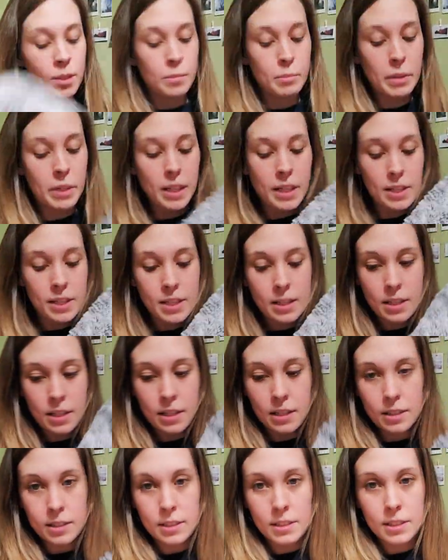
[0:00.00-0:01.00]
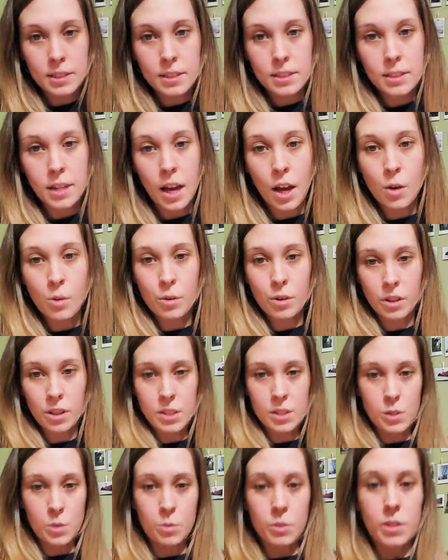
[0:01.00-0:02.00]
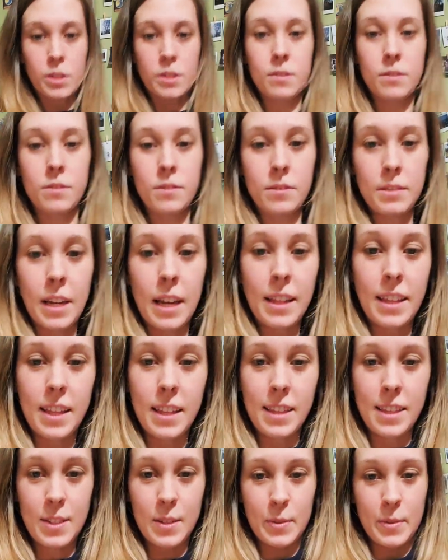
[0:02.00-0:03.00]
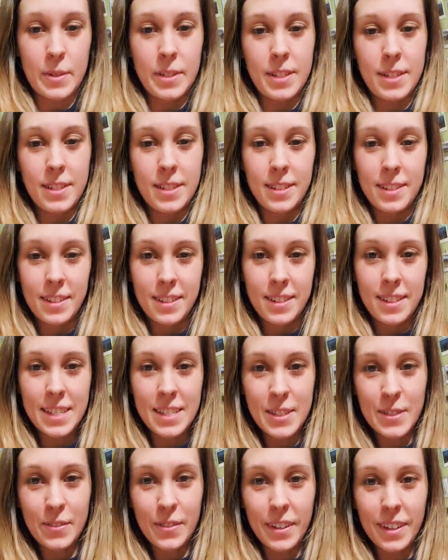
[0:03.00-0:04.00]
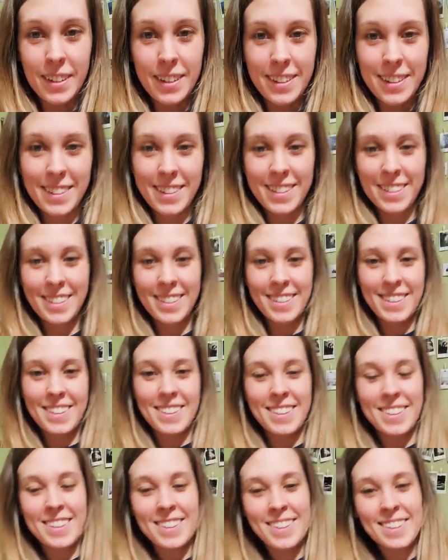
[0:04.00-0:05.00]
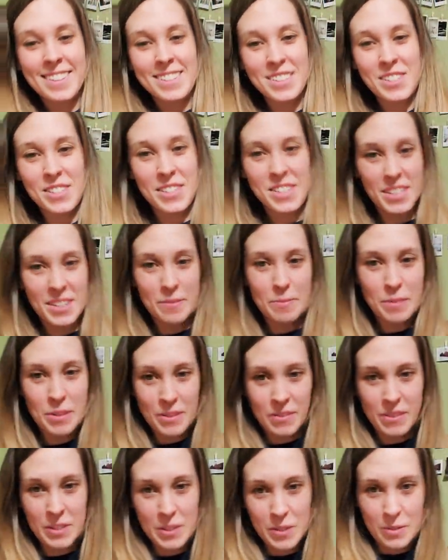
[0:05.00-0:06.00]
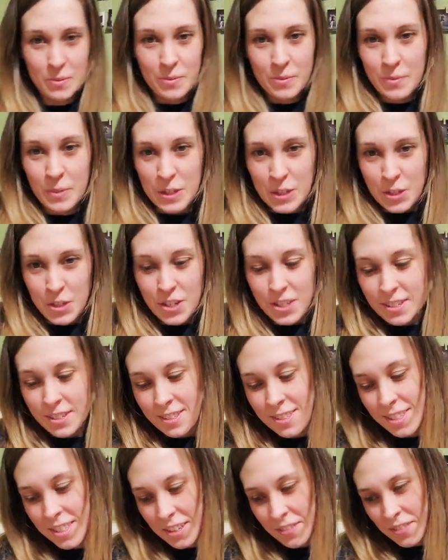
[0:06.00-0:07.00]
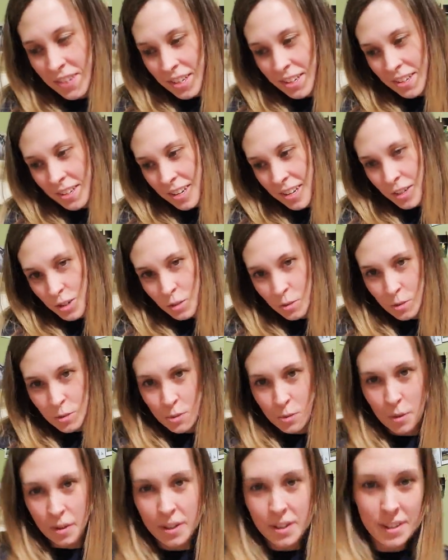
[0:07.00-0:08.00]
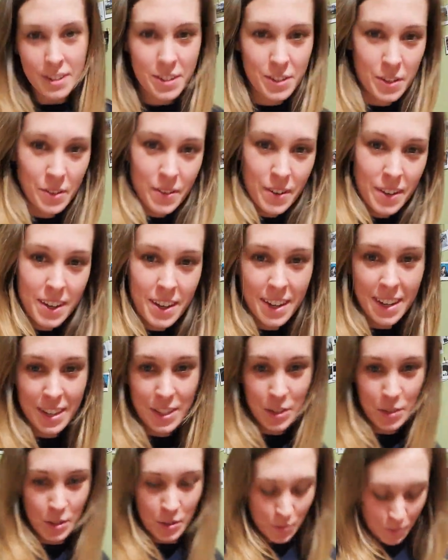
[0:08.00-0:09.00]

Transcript: But I didn't. I wore this one. I like this one. It's fun. It's just like more of a sweatshirt instead of like an actual sweater. So it has like